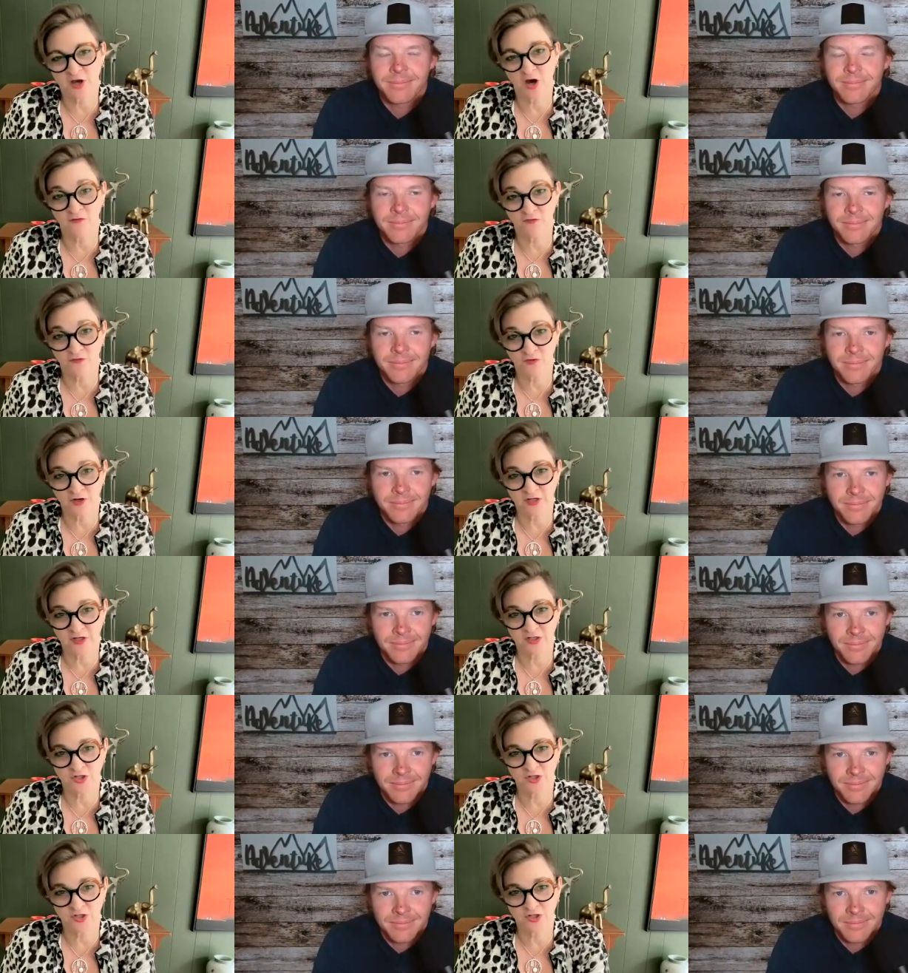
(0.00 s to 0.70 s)

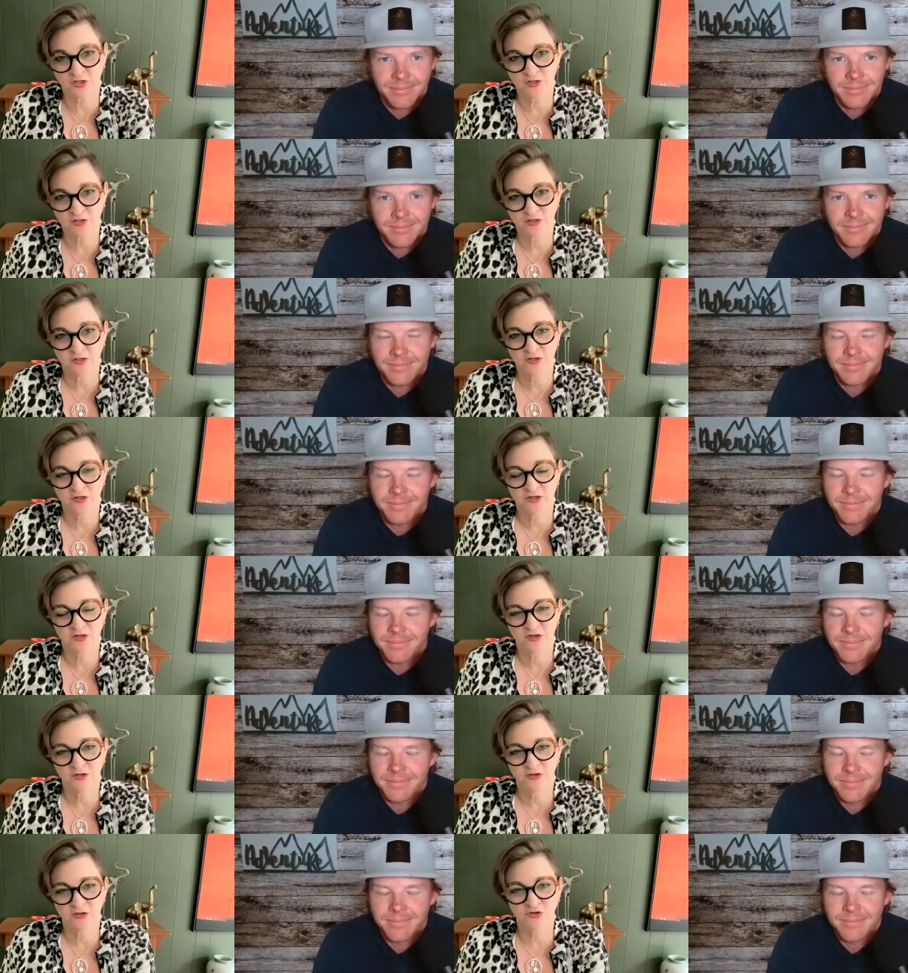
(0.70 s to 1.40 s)
Speaker 1: coverage.
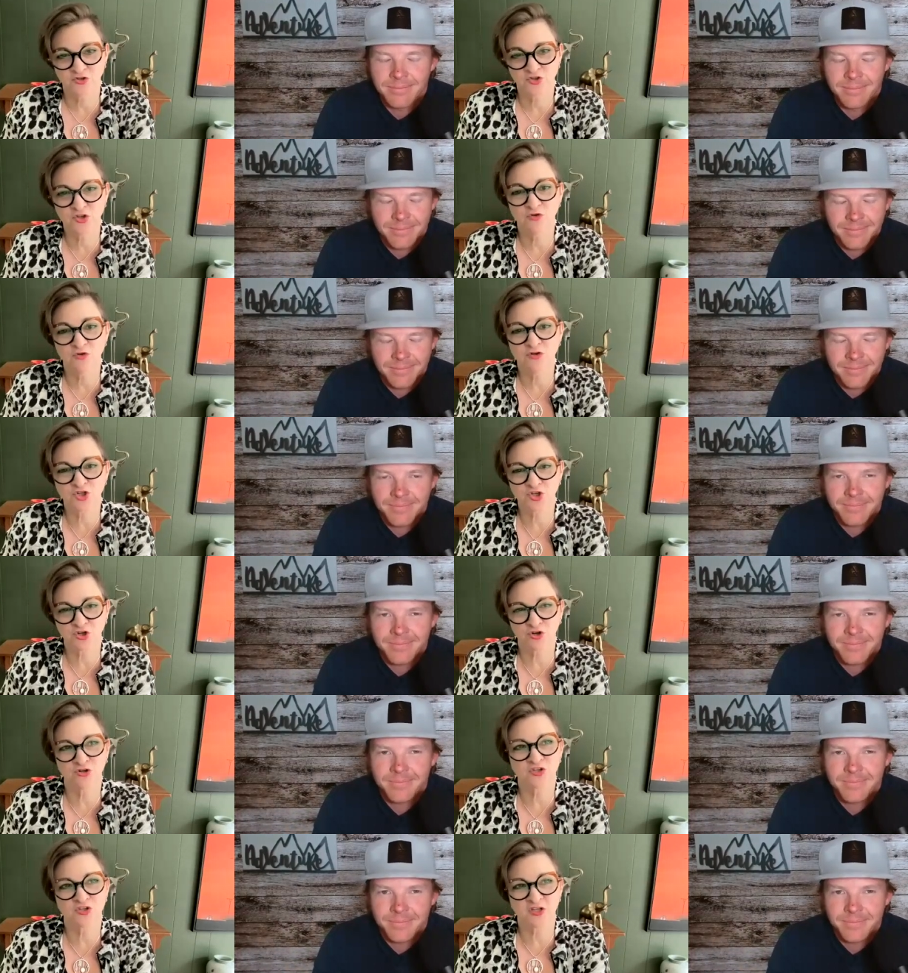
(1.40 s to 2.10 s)
Mm. There's no
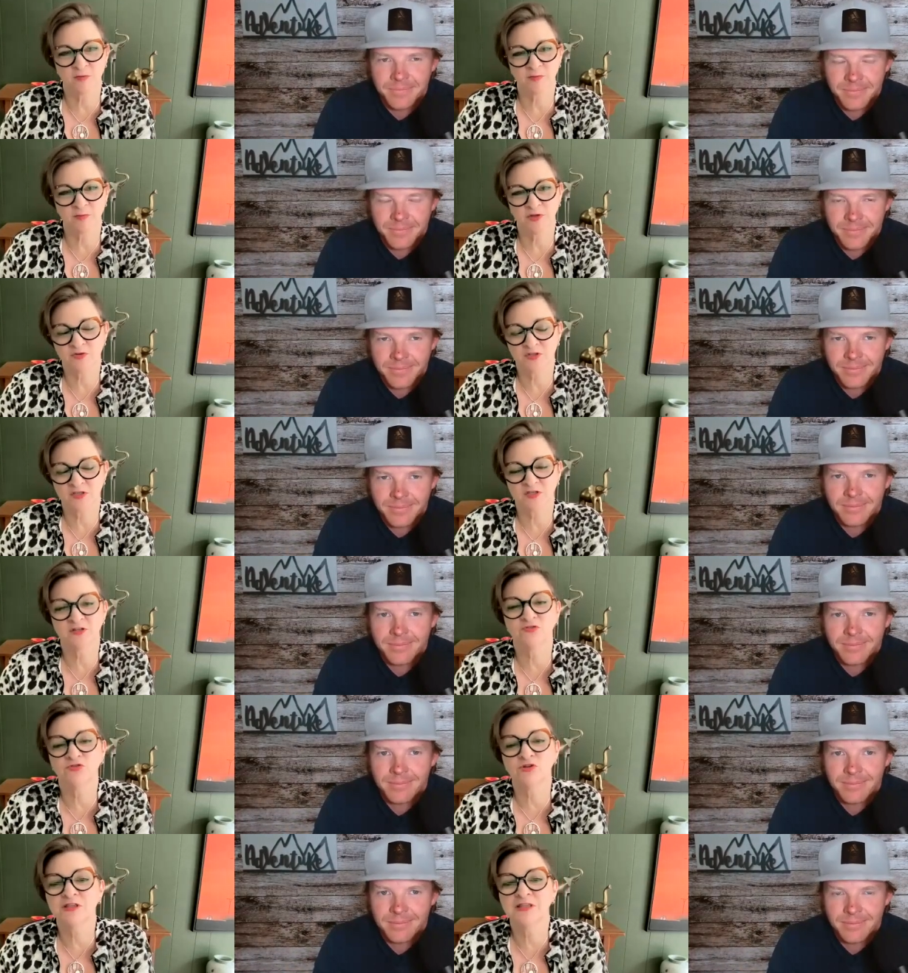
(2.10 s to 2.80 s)
insurance company was
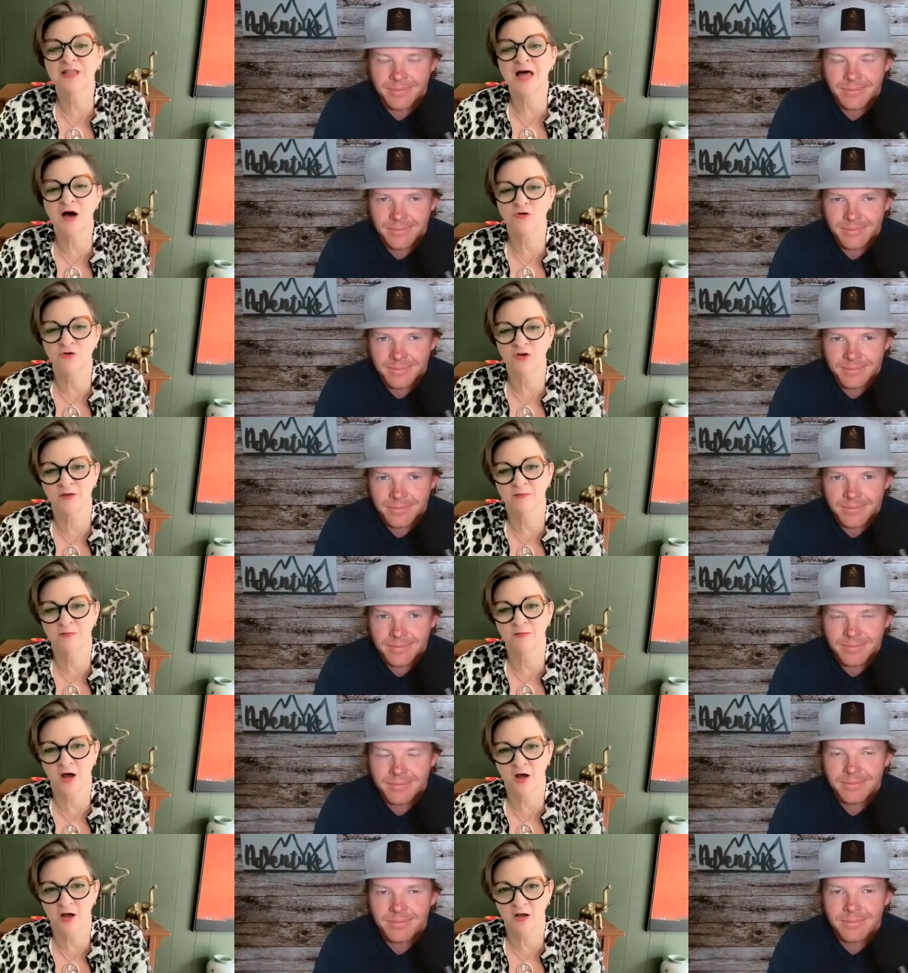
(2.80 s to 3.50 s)
going to allow
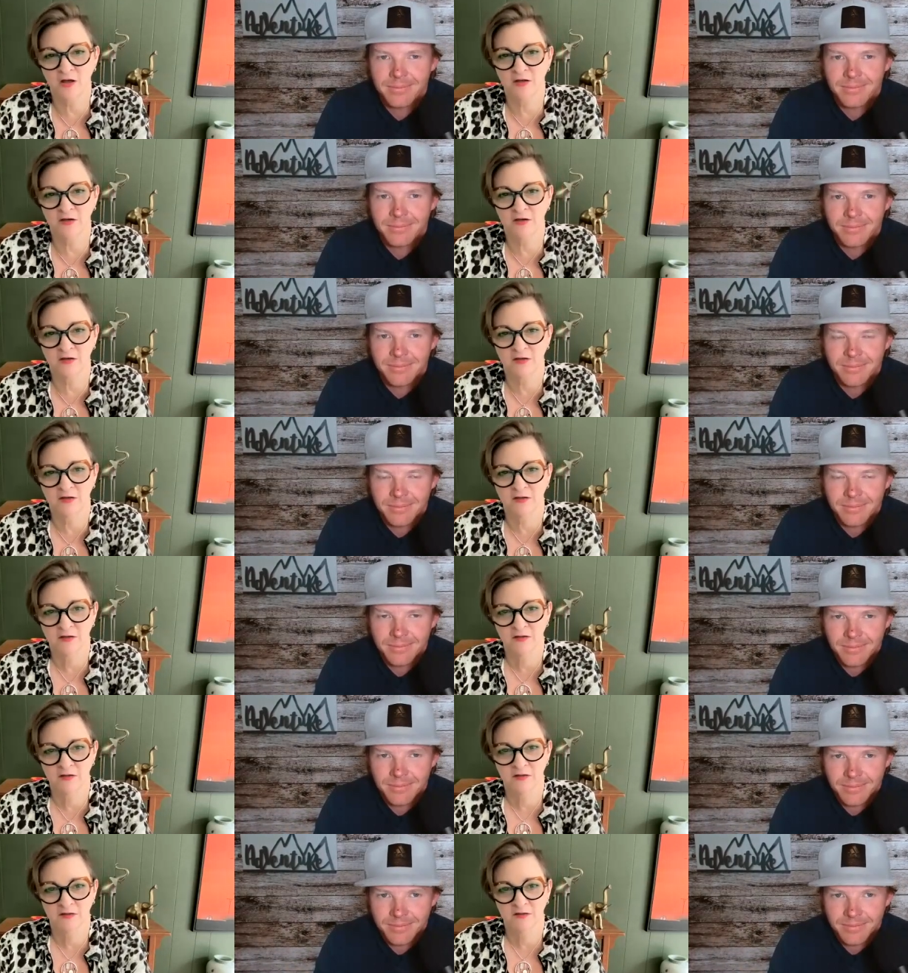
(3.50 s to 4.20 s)
him on
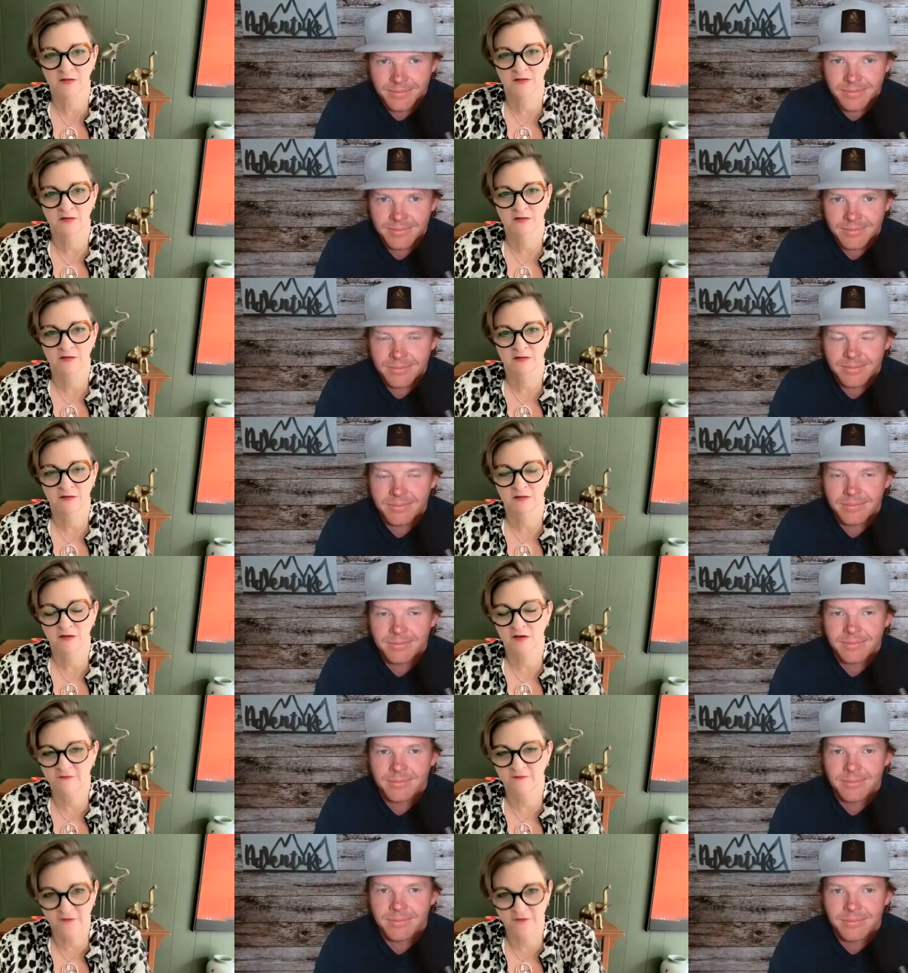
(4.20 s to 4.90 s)

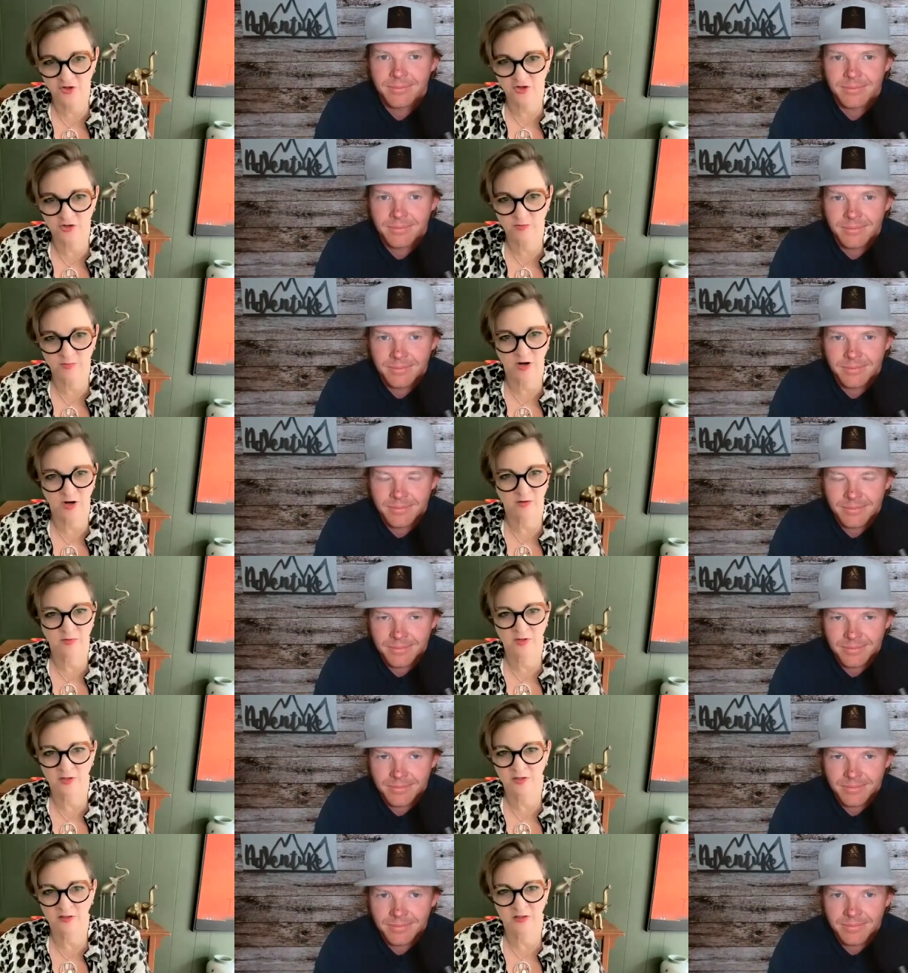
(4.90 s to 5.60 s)
a fire
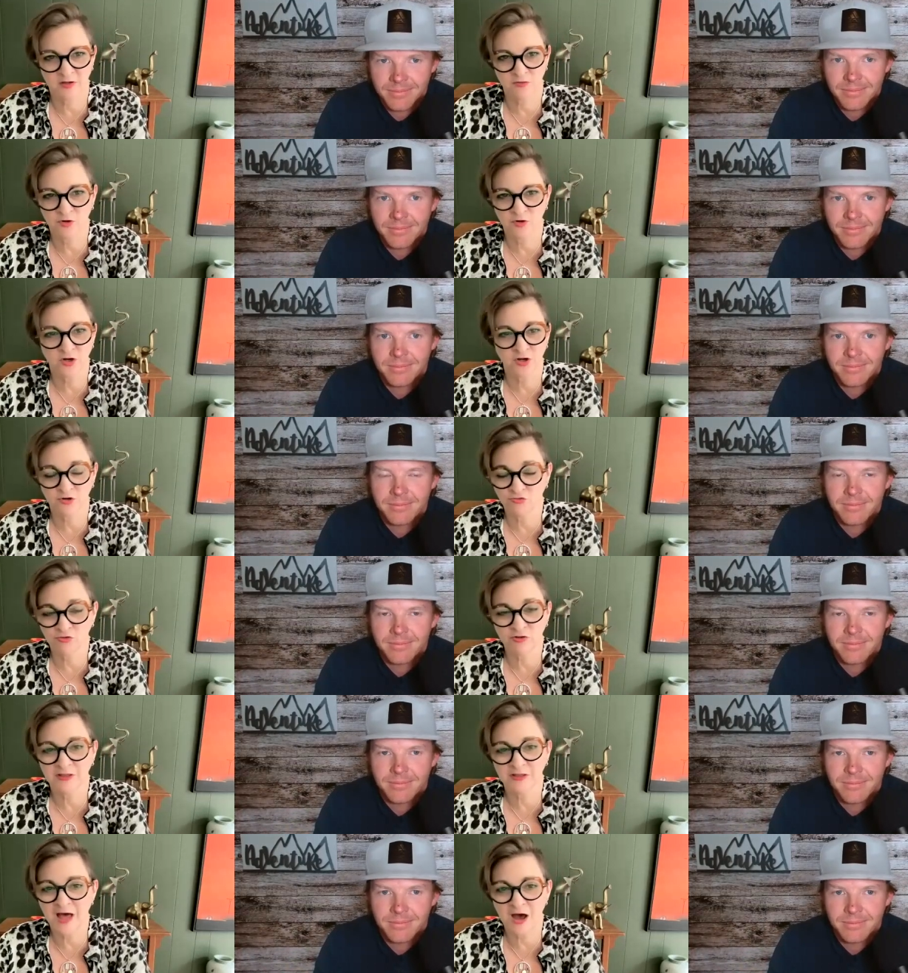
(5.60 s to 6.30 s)
department. They weren't going
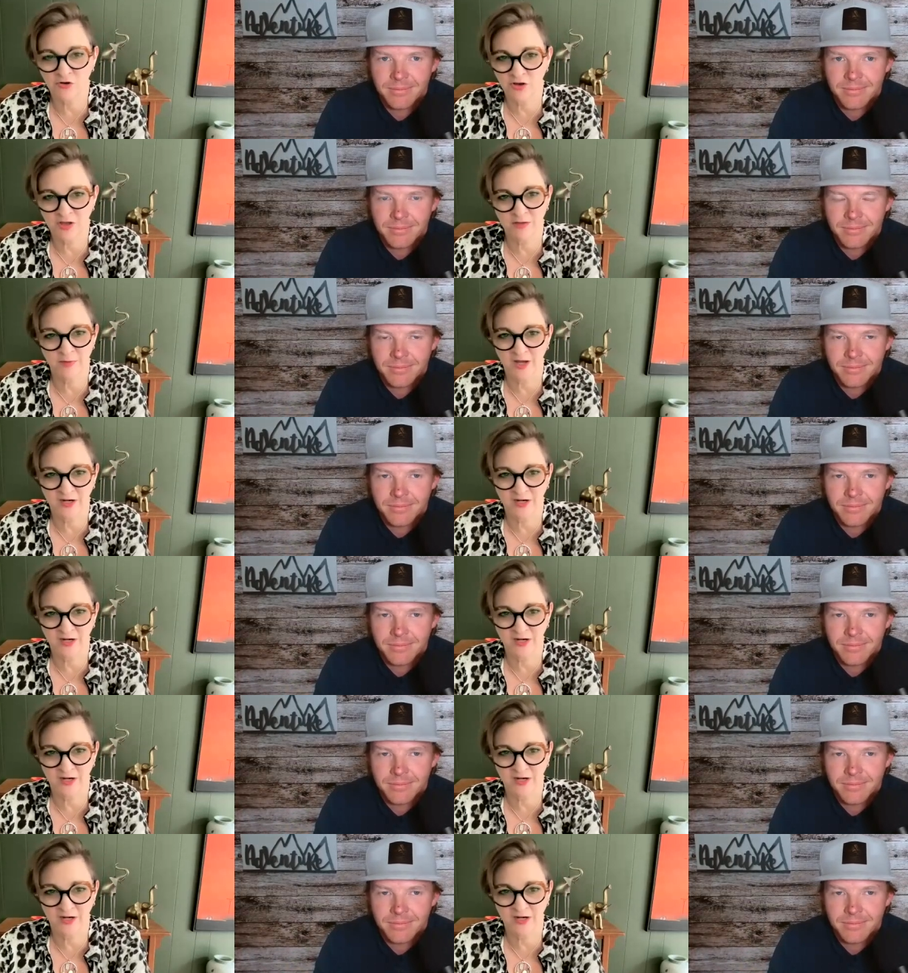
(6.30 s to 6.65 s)
to allow him